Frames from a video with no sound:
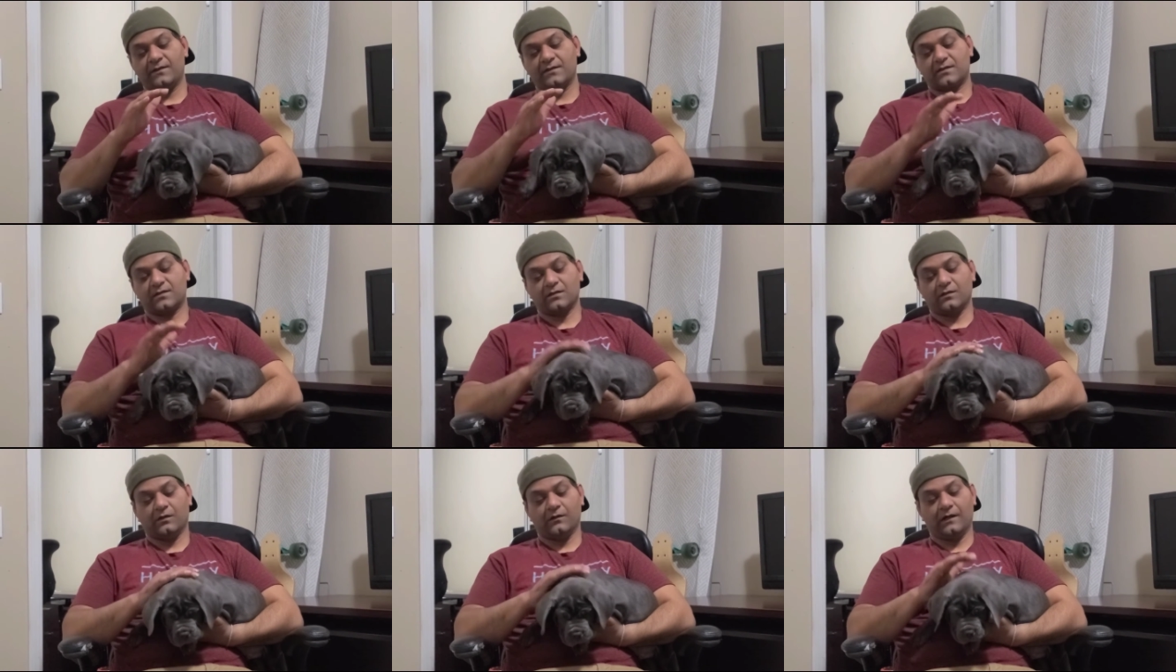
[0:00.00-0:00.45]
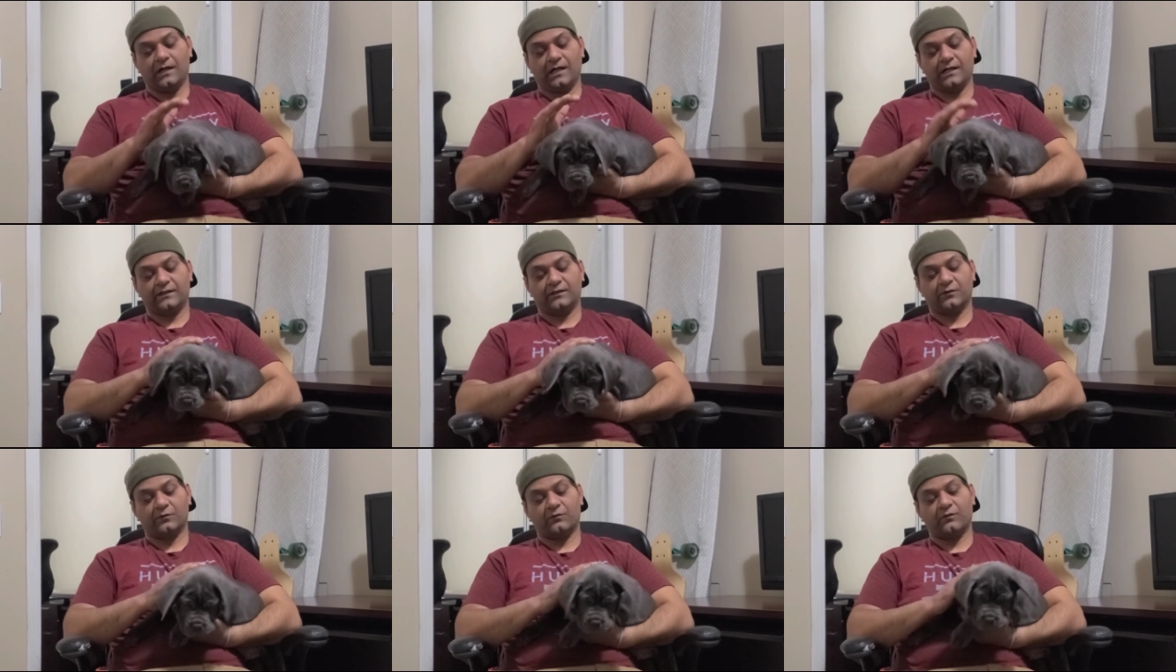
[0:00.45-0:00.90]
So
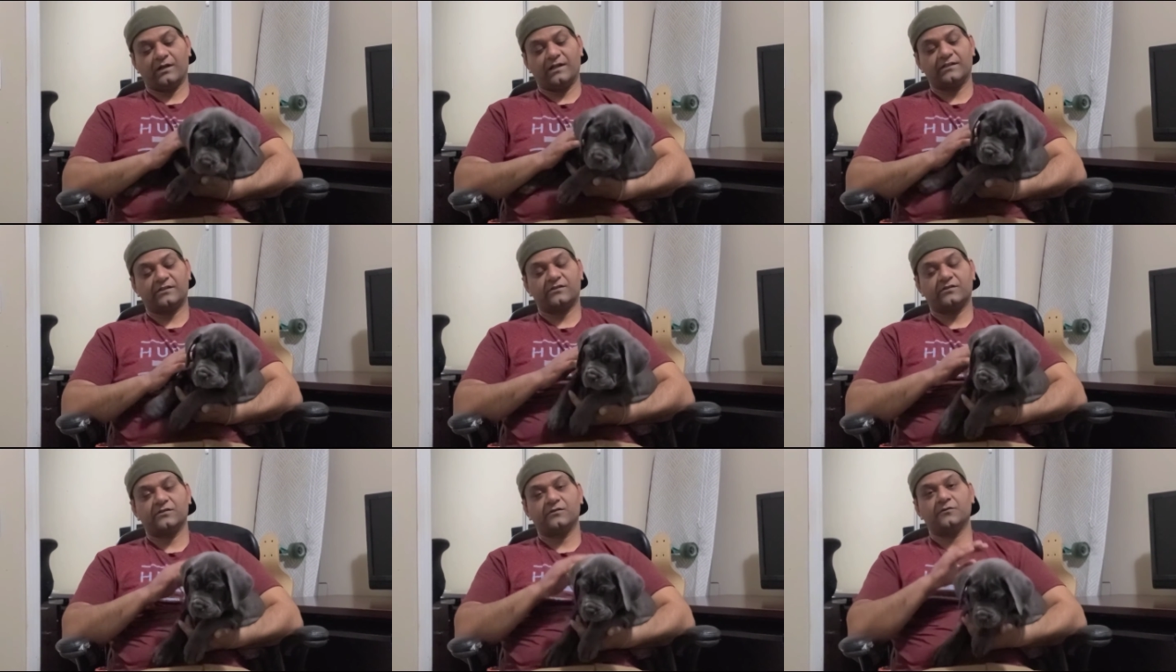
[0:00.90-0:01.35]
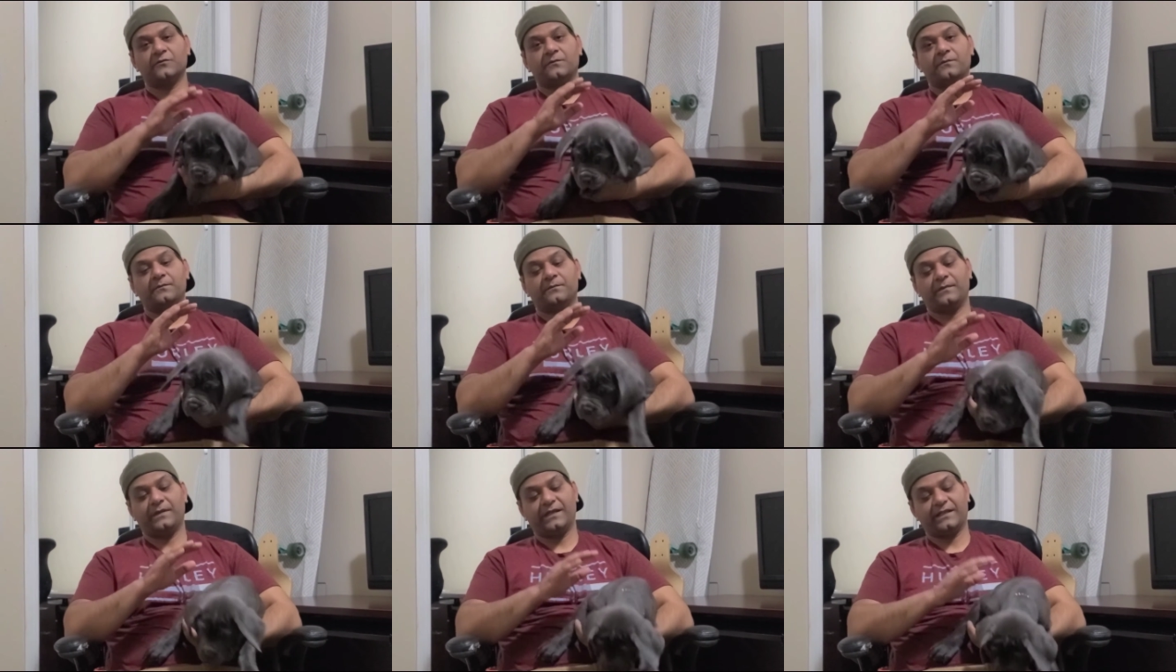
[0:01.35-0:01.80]
I don't want to
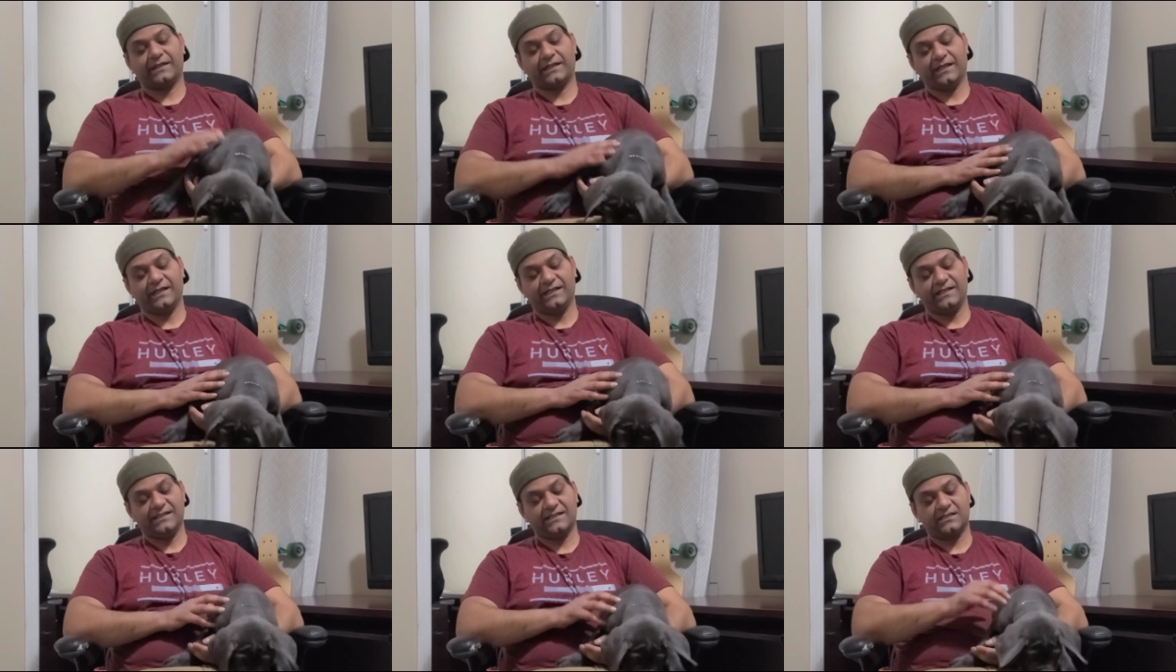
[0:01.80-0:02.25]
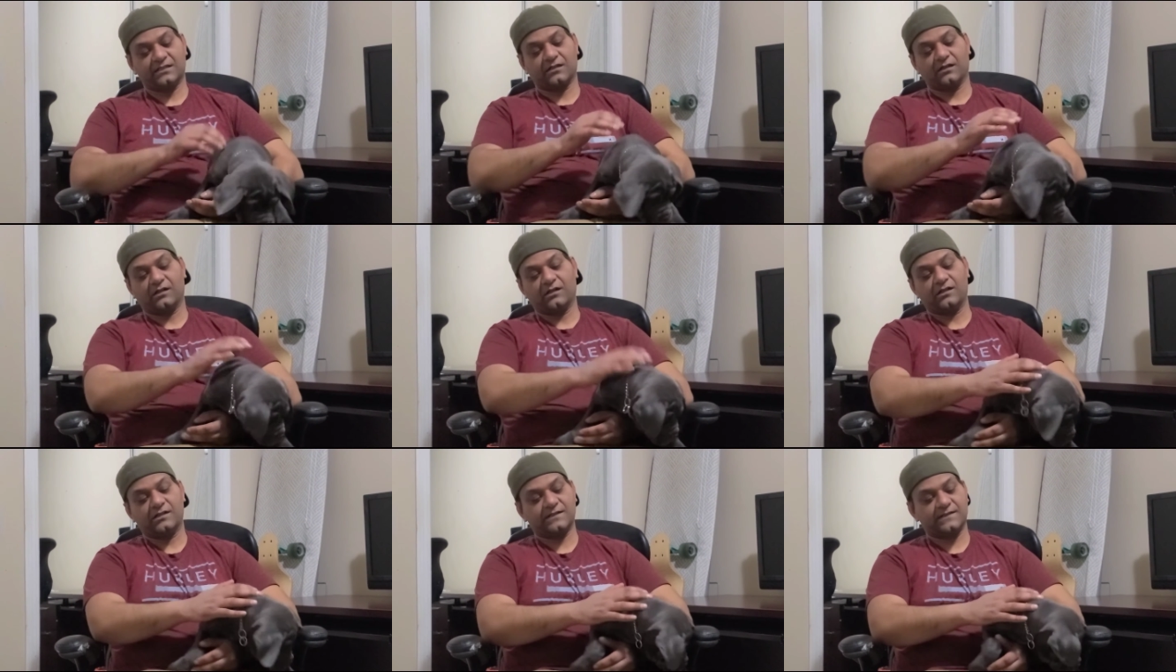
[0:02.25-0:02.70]
make any
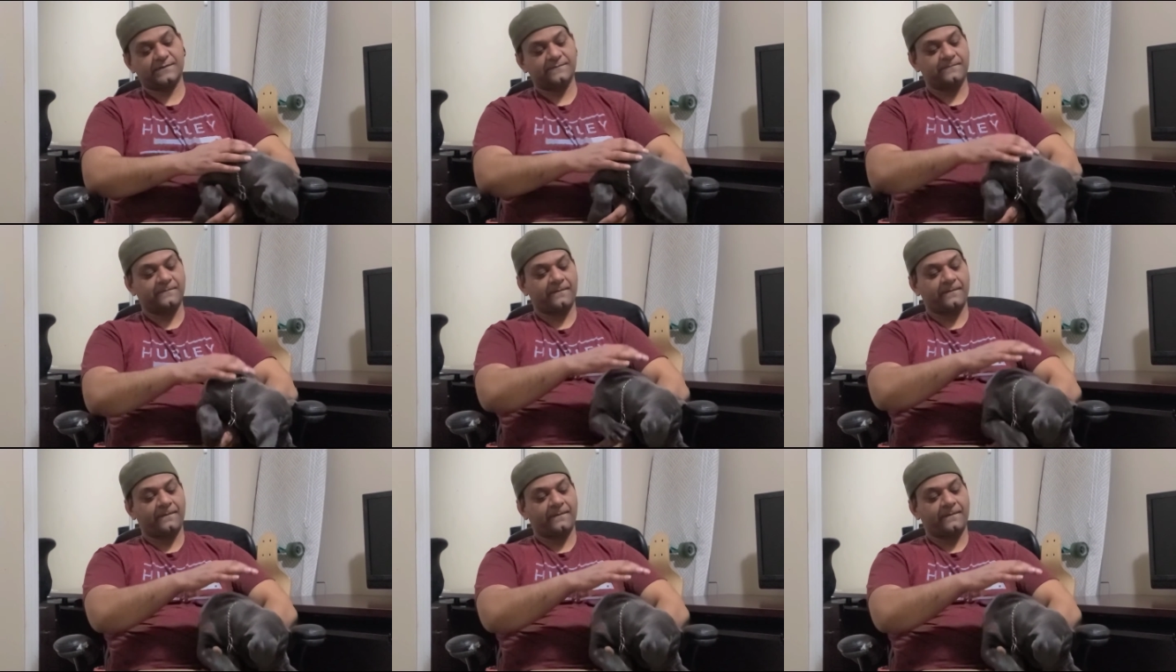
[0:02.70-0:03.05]
scars